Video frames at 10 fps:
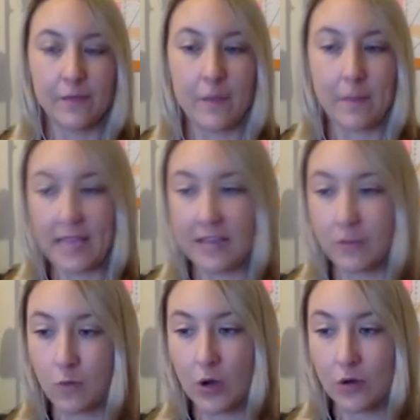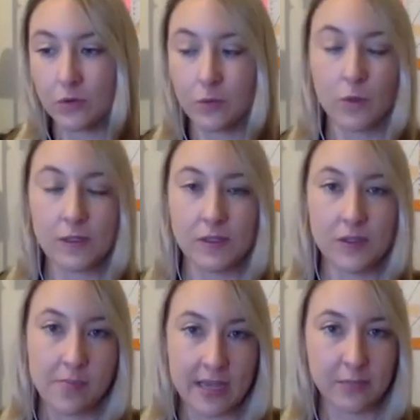for me, the world
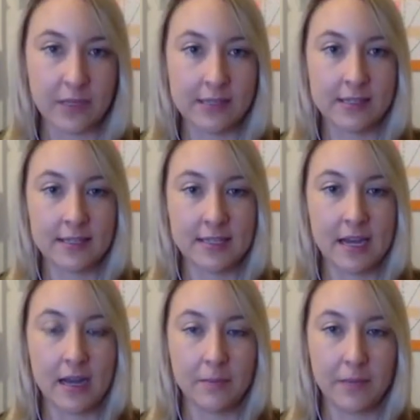was the best place to start,